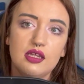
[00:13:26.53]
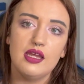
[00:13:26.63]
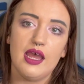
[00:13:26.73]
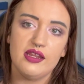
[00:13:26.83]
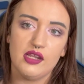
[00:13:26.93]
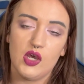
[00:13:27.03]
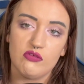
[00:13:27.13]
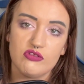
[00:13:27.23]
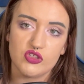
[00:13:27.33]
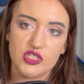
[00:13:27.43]
And I
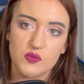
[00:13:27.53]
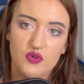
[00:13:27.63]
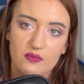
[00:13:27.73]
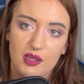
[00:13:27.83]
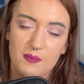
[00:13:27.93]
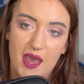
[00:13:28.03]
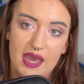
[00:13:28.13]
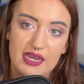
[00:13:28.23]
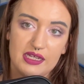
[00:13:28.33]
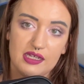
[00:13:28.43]
will just bring my
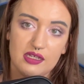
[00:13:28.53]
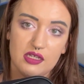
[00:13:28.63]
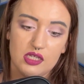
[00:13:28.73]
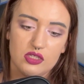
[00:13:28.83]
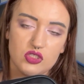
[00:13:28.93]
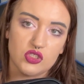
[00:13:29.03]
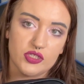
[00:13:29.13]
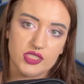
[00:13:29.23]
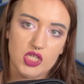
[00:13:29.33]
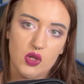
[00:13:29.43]
bag
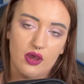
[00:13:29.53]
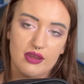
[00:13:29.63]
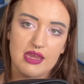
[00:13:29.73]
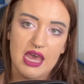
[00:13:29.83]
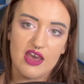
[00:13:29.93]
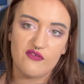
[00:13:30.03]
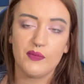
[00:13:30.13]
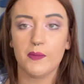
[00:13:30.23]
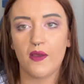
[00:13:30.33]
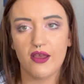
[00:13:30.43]
just so I have my
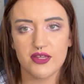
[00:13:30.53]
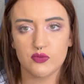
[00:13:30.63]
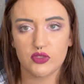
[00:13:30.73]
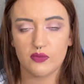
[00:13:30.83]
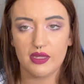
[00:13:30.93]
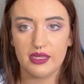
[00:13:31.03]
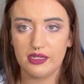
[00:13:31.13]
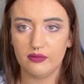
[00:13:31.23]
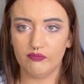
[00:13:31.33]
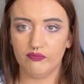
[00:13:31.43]
purse with me,
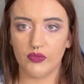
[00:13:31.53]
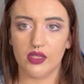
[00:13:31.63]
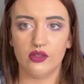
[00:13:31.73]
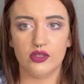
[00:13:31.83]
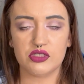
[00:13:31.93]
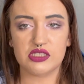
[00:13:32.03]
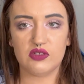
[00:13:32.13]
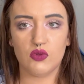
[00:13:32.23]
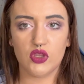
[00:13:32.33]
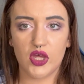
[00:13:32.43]
because
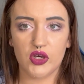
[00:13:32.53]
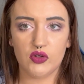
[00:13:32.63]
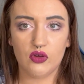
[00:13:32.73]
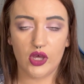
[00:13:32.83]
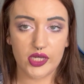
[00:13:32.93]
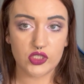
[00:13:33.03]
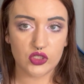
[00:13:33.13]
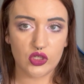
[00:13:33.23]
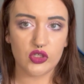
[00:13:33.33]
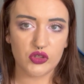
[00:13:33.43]
even though I do
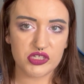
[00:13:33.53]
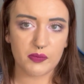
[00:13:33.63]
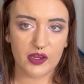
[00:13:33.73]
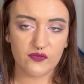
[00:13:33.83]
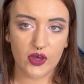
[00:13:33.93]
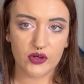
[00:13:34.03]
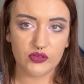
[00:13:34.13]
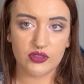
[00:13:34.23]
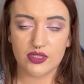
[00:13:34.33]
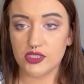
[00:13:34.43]
use my
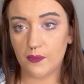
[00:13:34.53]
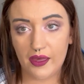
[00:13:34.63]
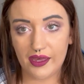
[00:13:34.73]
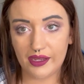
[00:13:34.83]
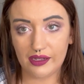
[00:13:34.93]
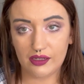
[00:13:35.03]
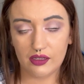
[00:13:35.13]
phone to pay,